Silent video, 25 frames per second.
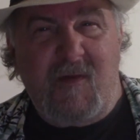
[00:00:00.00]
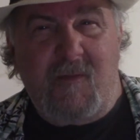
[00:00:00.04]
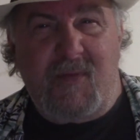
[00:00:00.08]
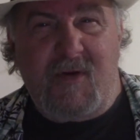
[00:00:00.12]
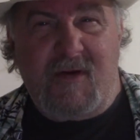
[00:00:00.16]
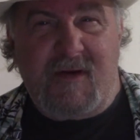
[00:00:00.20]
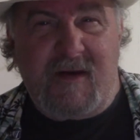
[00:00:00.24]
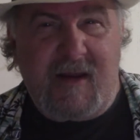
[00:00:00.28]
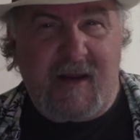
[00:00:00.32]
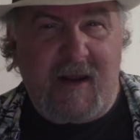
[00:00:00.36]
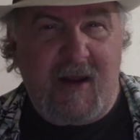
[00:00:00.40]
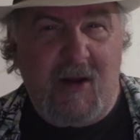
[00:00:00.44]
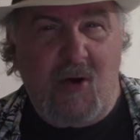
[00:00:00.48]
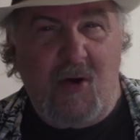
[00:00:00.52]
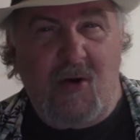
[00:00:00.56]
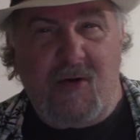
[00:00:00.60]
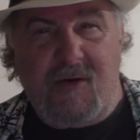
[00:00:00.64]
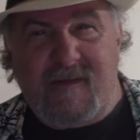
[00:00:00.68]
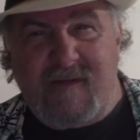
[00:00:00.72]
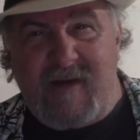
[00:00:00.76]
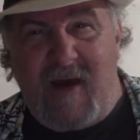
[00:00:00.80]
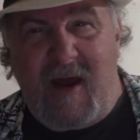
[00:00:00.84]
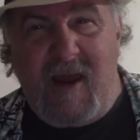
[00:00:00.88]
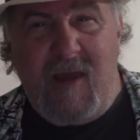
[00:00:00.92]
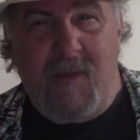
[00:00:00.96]
a particular
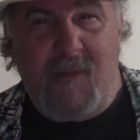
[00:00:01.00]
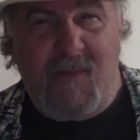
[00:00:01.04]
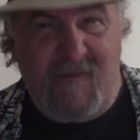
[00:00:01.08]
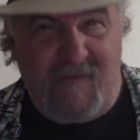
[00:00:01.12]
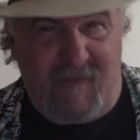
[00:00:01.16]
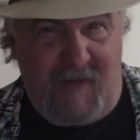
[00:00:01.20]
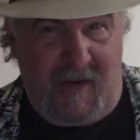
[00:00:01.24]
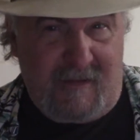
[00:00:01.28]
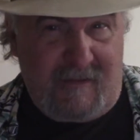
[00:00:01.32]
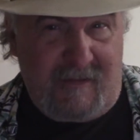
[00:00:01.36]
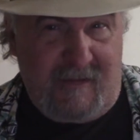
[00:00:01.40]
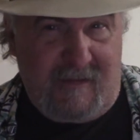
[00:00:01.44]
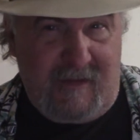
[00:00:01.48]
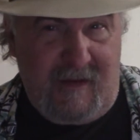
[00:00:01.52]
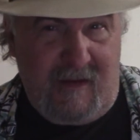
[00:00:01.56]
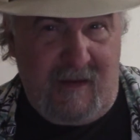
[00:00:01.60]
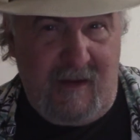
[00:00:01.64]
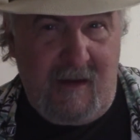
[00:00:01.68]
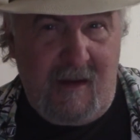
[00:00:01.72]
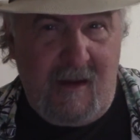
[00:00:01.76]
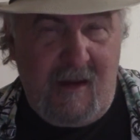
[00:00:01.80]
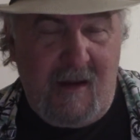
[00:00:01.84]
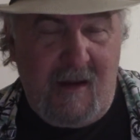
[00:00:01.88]
type of entity.